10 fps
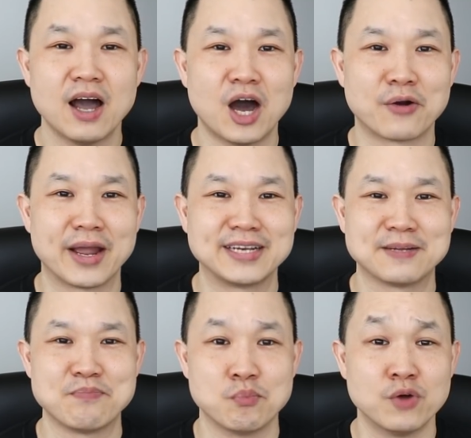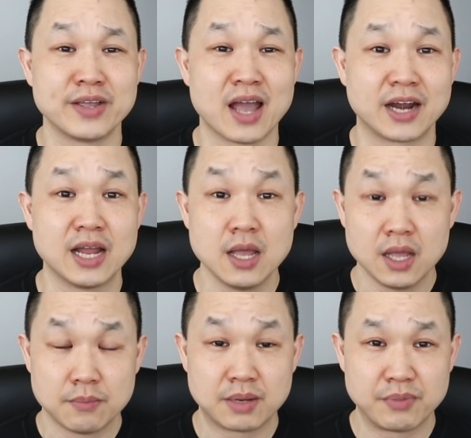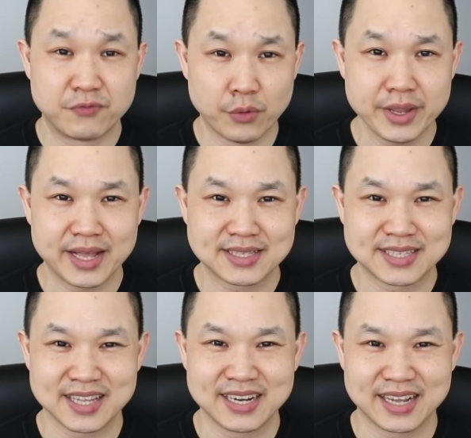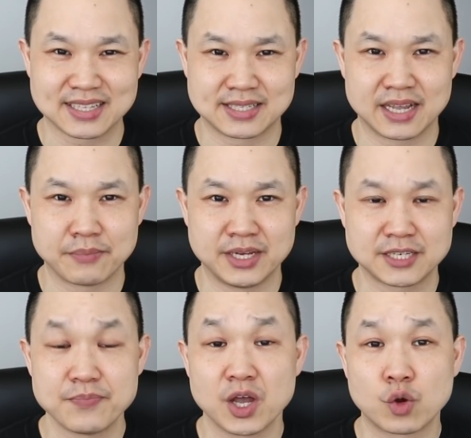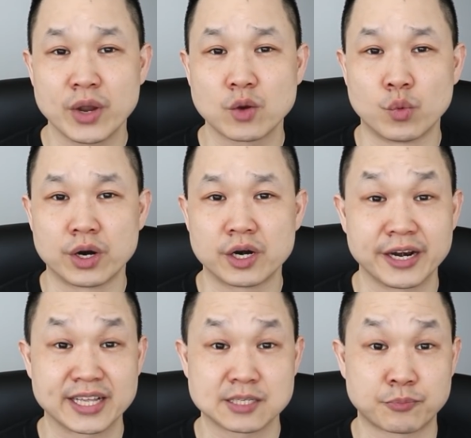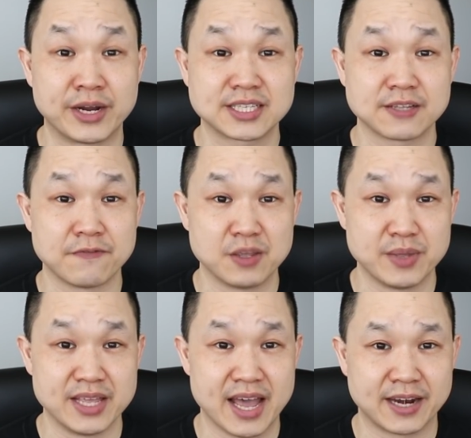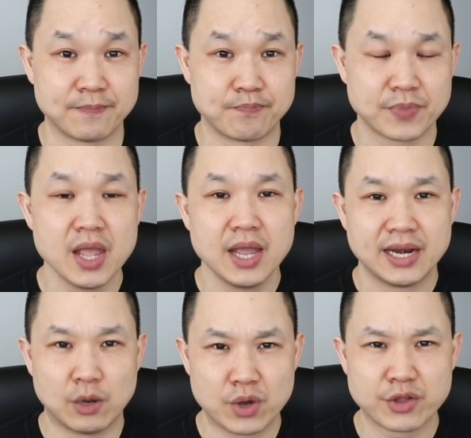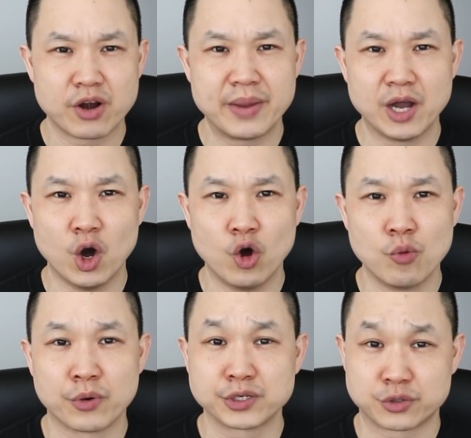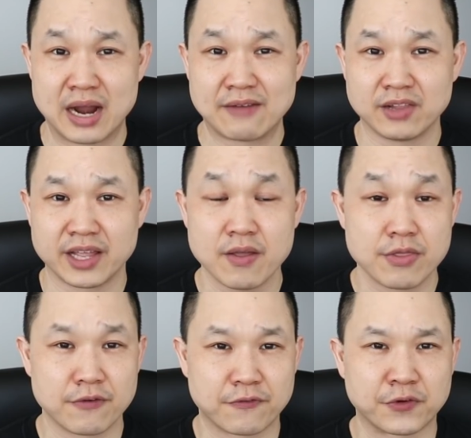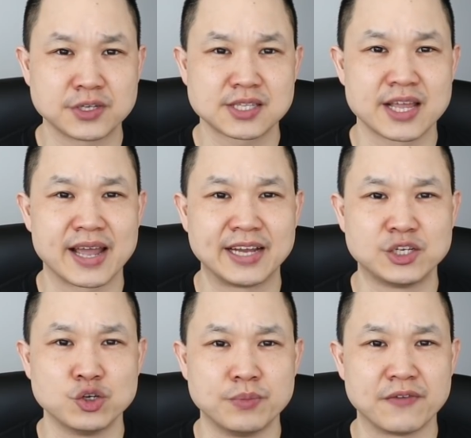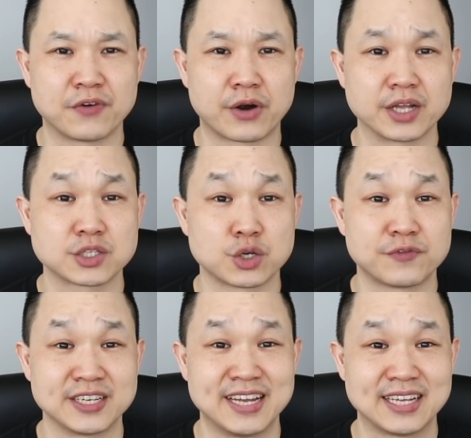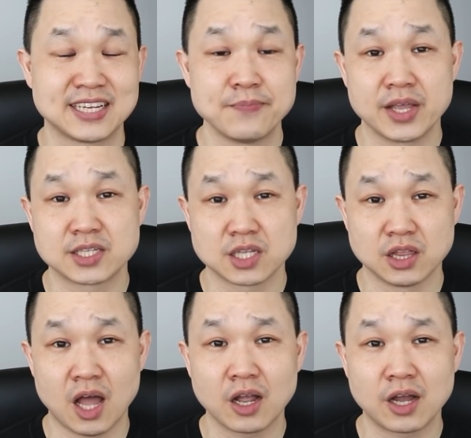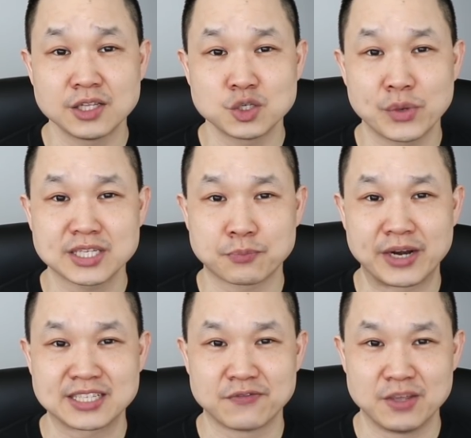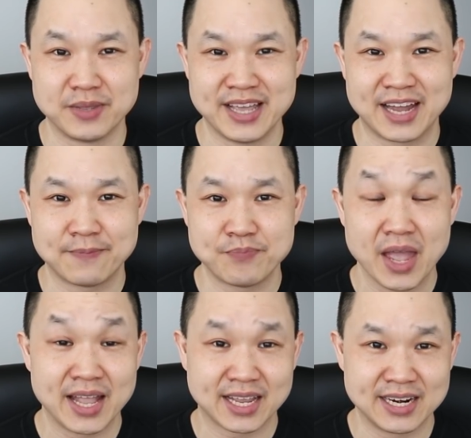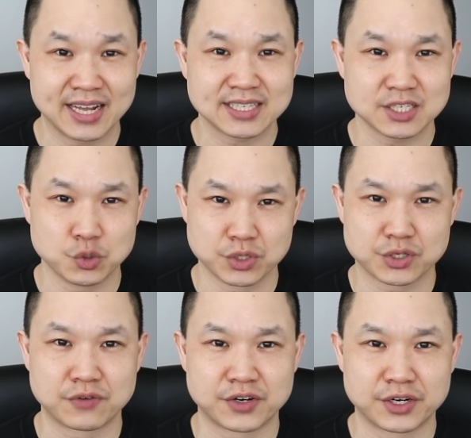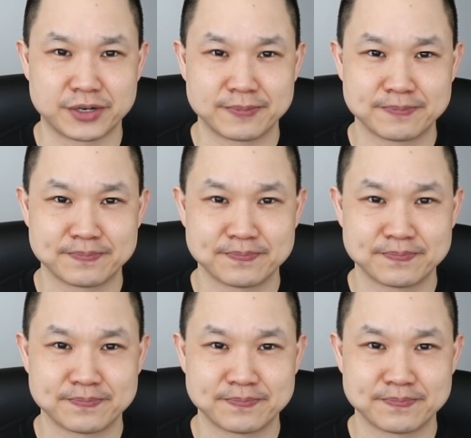Alright, moving on, but before we get to the next segment, a quick word on Express VPN. Now whether I'm at home or traveling, the first thing I do before I surf the net is log on to ExpressVPN and connect to a server.